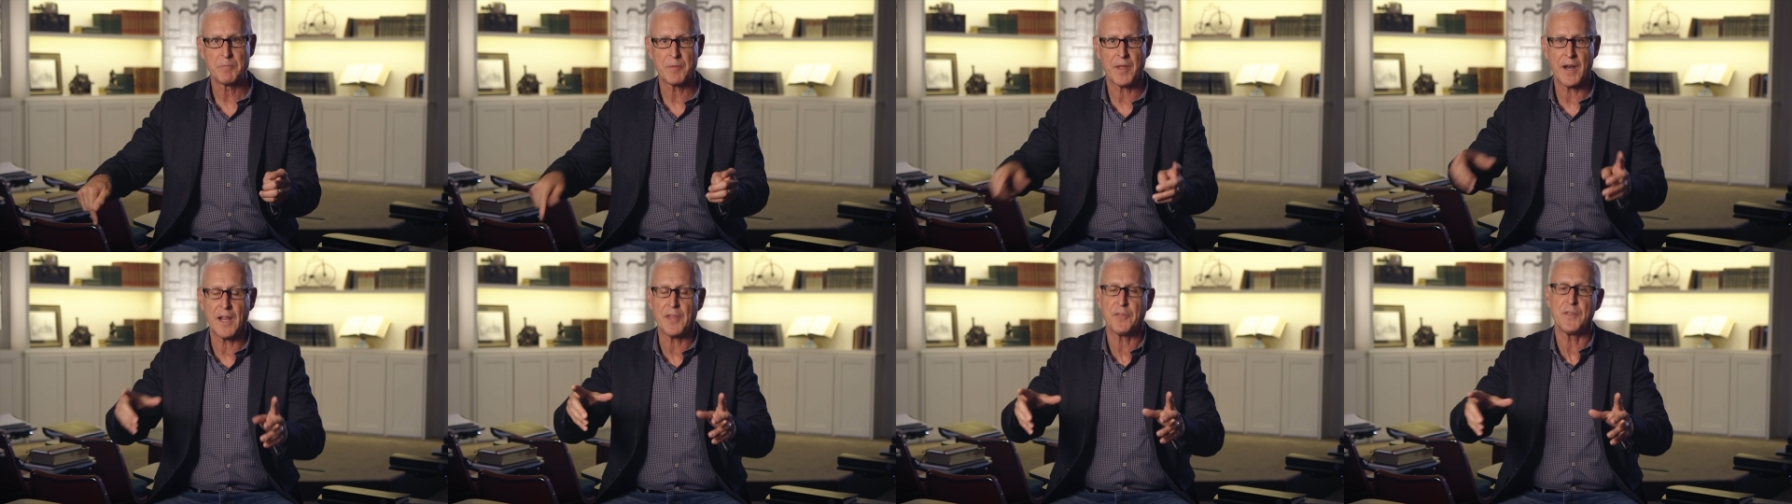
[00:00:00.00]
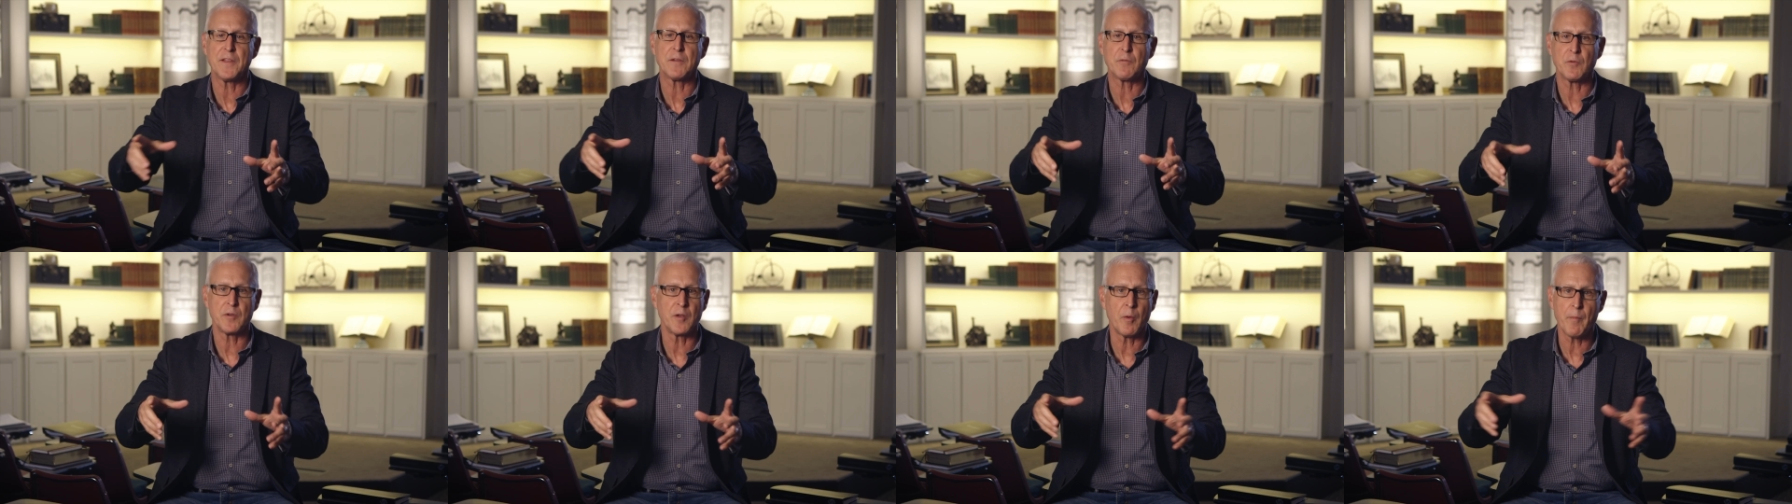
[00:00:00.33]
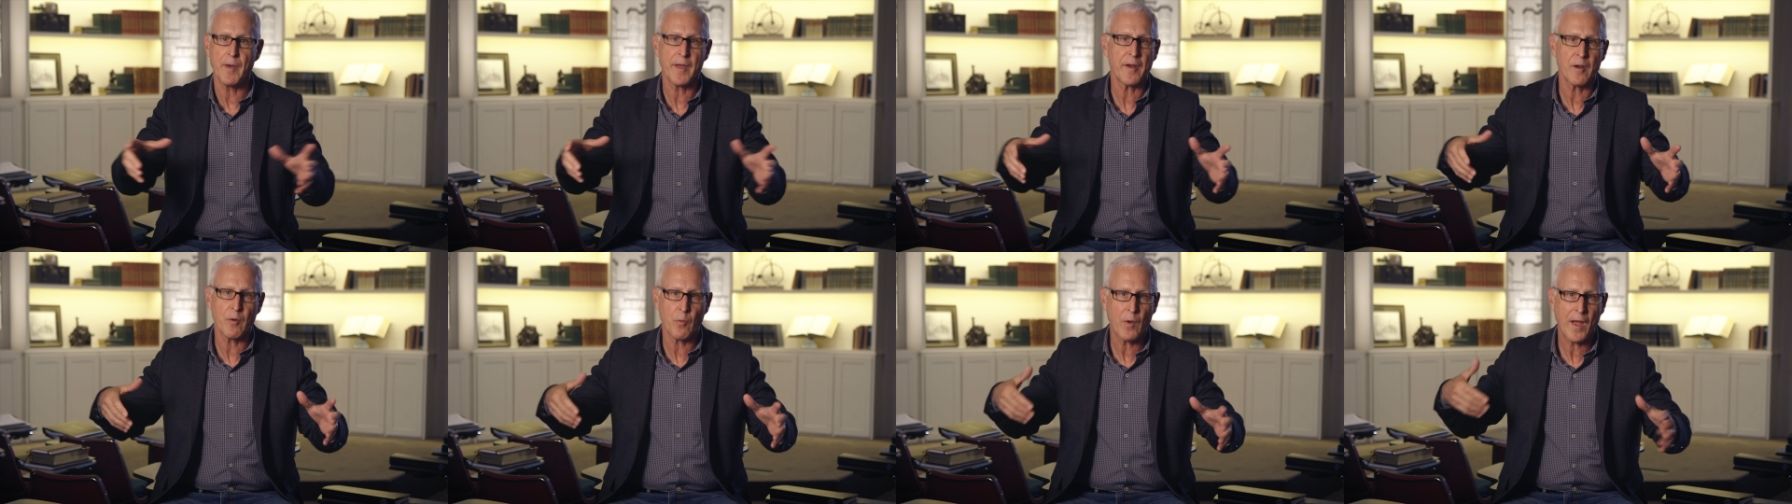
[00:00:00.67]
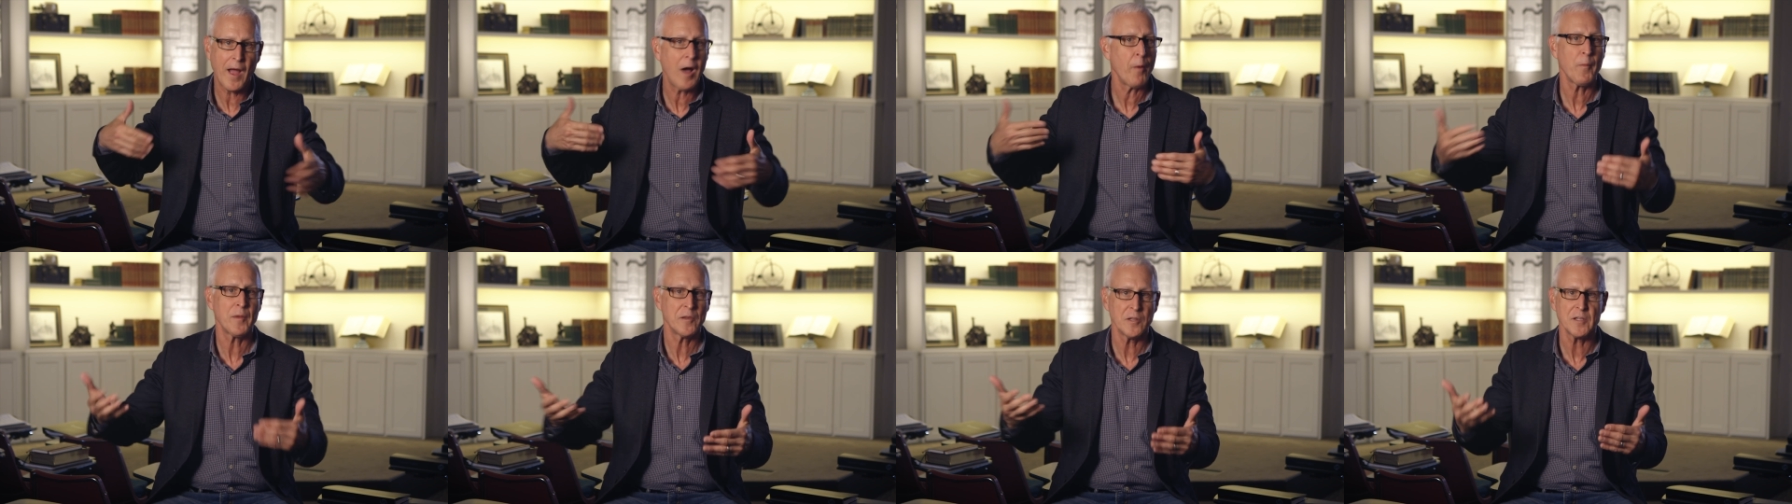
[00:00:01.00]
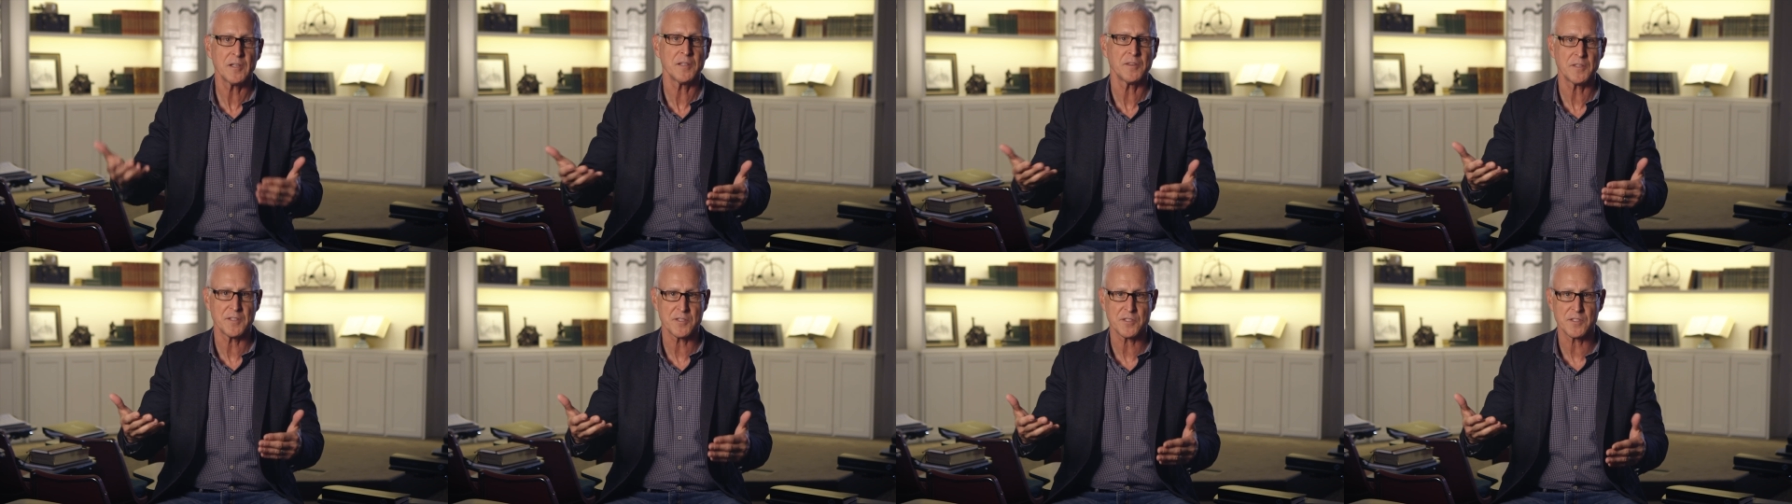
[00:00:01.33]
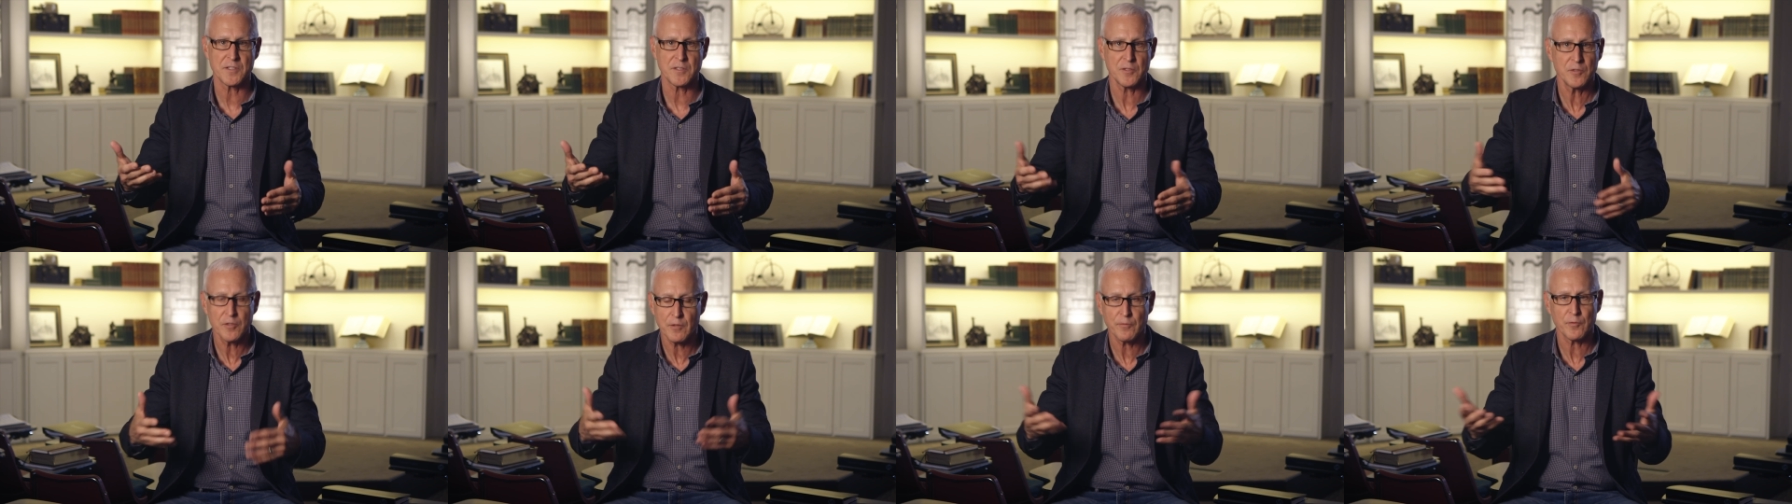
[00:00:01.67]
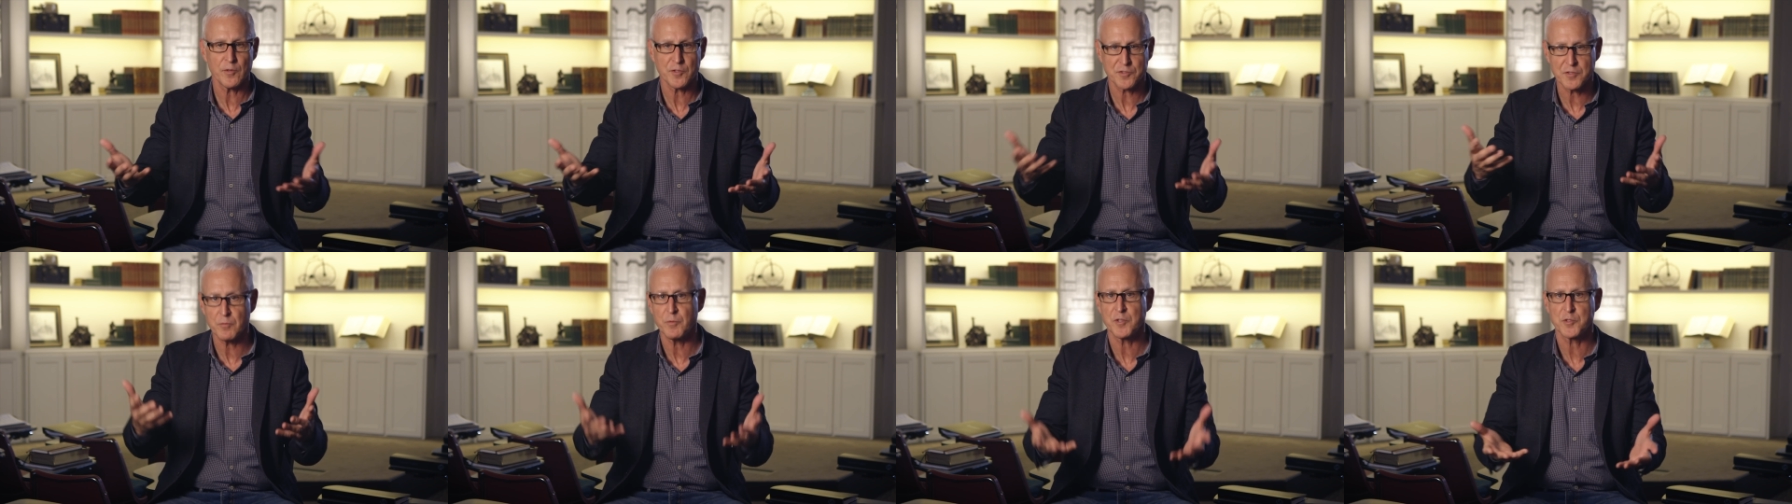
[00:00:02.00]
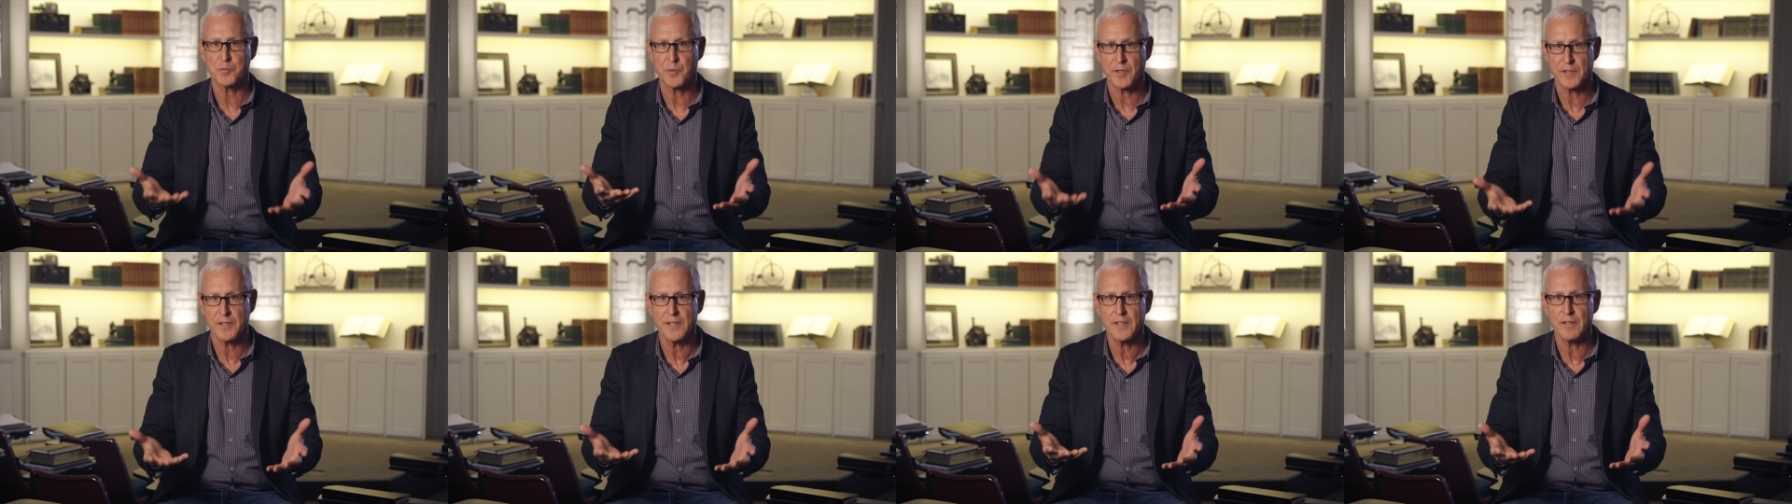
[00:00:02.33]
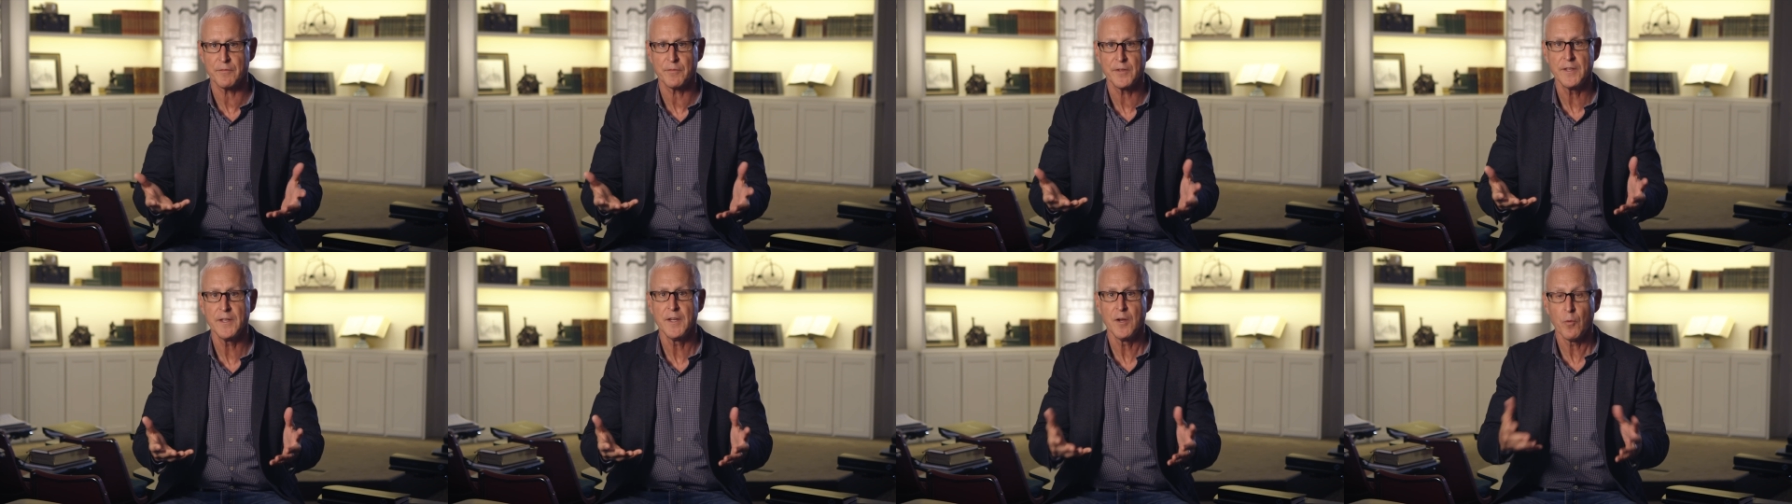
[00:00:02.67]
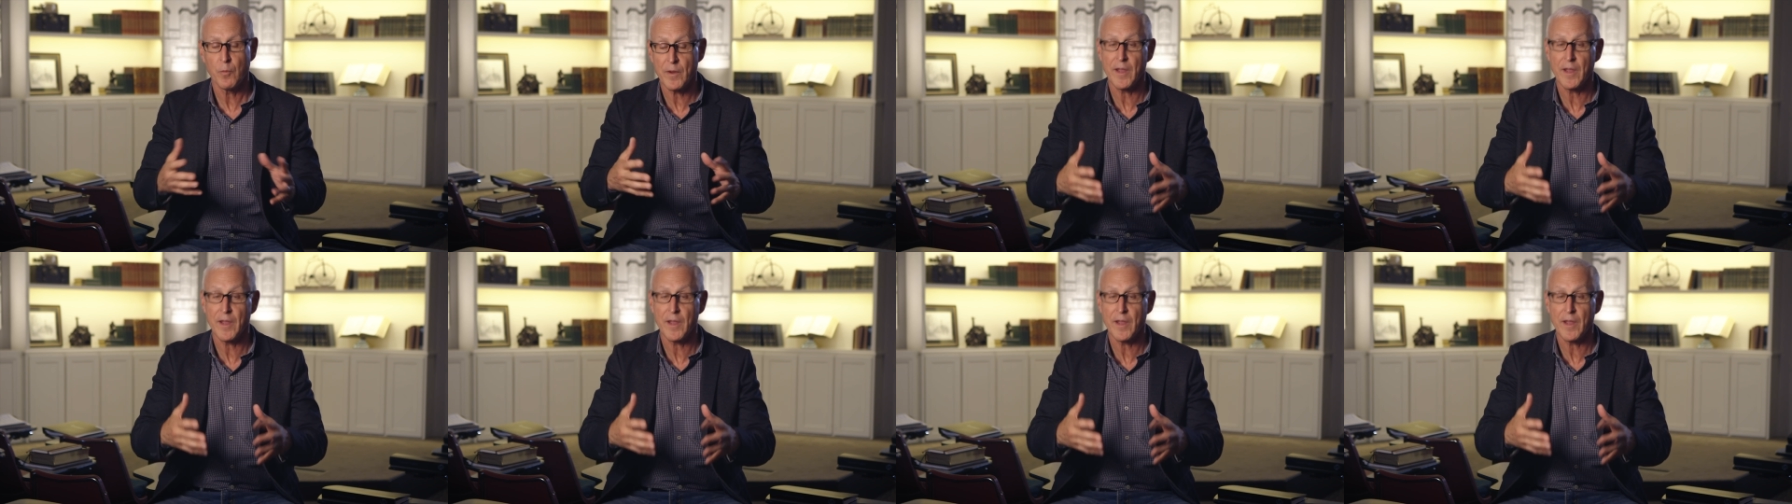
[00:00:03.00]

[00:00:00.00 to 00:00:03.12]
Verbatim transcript: And I think no matter how we look at this universe in which we live,